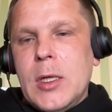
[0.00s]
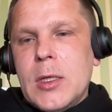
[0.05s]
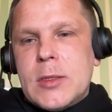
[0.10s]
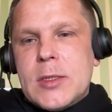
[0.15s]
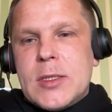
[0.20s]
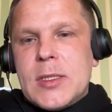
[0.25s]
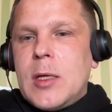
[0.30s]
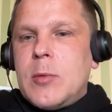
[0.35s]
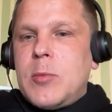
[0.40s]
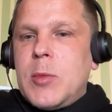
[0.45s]

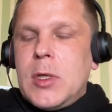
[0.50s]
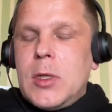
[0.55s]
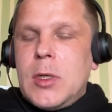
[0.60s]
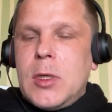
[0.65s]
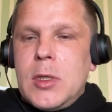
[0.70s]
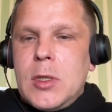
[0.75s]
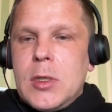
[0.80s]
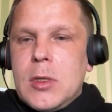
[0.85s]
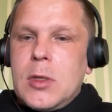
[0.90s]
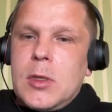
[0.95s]

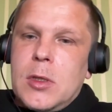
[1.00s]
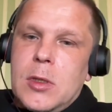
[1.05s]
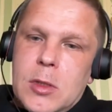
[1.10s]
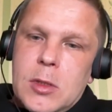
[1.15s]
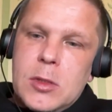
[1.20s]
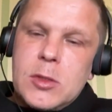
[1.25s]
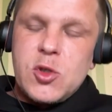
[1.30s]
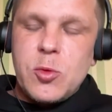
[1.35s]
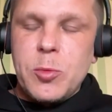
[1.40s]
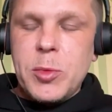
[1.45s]
semi
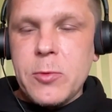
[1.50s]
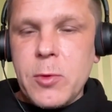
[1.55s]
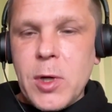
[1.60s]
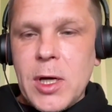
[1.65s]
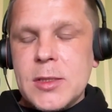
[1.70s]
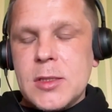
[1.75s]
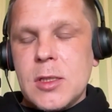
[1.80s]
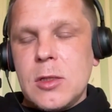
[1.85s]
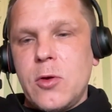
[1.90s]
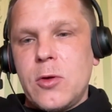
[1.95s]

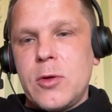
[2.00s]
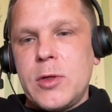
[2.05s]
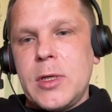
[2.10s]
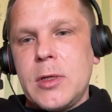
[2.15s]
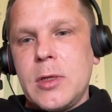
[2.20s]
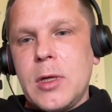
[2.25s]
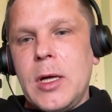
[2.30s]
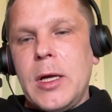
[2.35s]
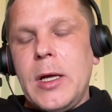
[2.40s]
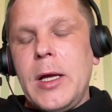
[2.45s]
supervised
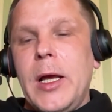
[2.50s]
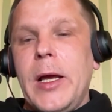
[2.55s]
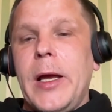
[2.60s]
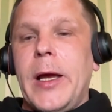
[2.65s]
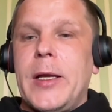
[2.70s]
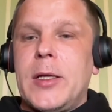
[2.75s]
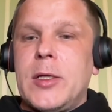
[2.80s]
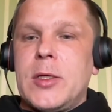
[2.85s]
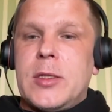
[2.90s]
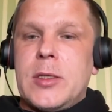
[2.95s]
learning,
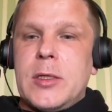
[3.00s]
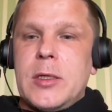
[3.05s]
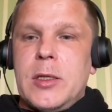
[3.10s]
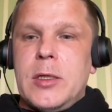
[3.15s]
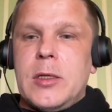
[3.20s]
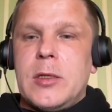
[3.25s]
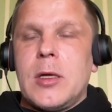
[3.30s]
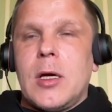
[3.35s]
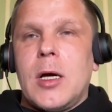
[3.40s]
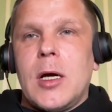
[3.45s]
and
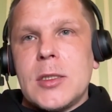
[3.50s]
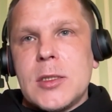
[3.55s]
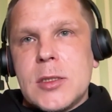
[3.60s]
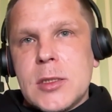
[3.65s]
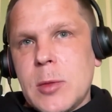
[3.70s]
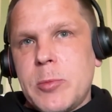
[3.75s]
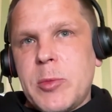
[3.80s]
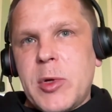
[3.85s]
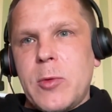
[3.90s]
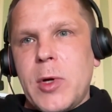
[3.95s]
in
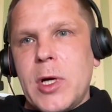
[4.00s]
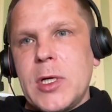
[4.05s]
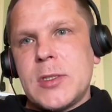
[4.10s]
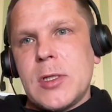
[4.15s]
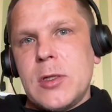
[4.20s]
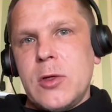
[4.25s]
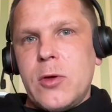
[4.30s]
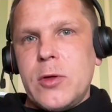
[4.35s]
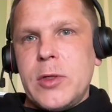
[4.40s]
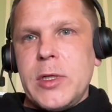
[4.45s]

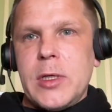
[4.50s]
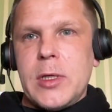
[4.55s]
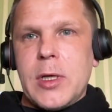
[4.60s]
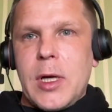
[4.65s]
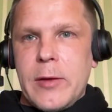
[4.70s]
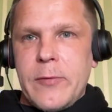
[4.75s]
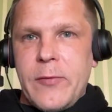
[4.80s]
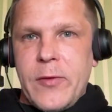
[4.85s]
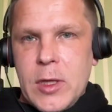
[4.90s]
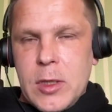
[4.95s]
unsupervised learning
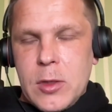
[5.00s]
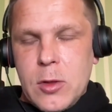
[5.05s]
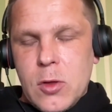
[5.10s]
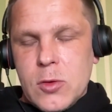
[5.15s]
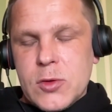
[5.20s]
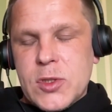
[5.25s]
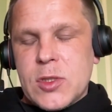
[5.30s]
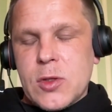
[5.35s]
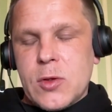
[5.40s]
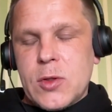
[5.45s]
I think
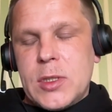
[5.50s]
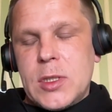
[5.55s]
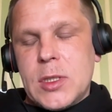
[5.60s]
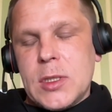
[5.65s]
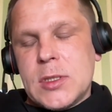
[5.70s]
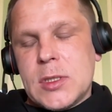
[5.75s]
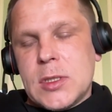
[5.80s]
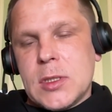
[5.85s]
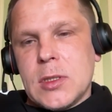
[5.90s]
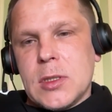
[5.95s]
also it
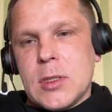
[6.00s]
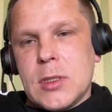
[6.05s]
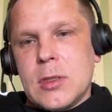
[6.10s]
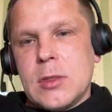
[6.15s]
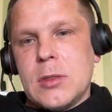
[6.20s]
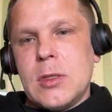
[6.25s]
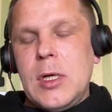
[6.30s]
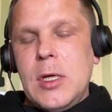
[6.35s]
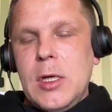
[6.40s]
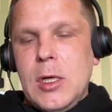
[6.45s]
is
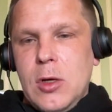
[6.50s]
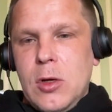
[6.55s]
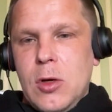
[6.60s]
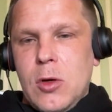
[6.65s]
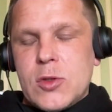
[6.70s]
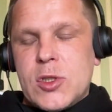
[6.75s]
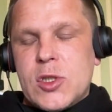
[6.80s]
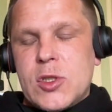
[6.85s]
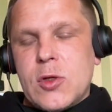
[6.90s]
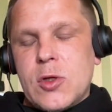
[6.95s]

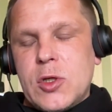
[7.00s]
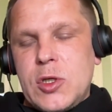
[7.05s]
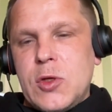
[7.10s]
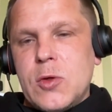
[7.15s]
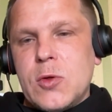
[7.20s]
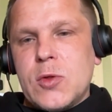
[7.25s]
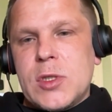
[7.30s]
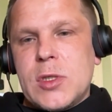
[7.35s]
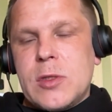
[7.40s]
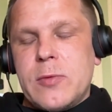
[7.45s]
also
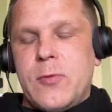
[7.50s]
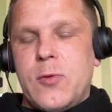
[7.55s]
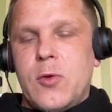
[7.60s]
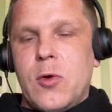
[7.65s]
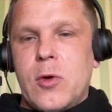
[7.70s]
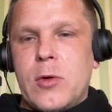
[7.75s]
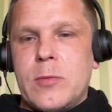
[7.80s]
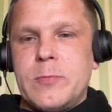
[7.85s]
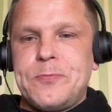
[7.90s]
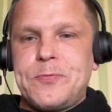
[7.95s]
used
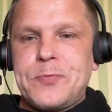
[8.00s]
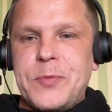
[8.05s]
for